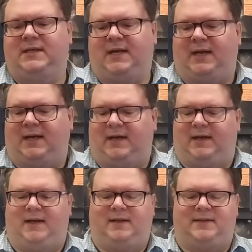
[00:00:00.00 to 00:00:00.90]

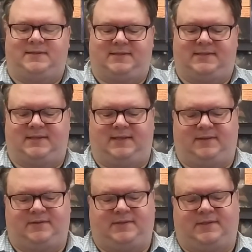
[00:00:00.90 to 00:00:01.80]
Uh, let's see,
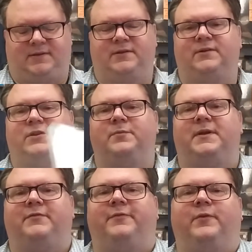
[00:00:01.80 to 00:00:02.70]
there's the new
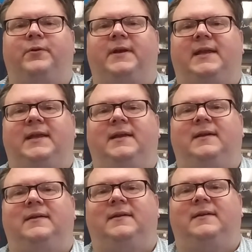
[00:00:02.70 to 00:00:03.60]
UB40
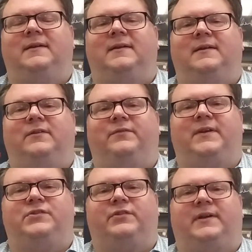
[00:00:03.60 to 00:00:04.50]

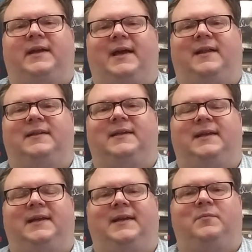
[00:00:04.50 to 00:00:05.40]
featuring Ali
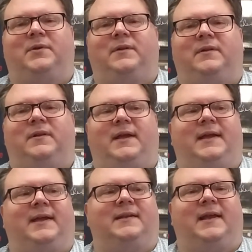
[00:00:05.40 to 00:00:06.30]
Campbell
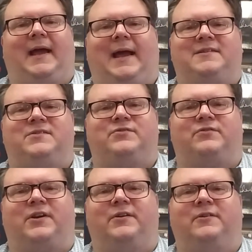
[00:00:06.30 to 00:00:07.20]
and
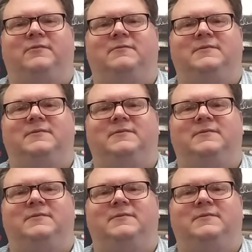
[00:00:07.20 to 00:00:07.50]
Astro.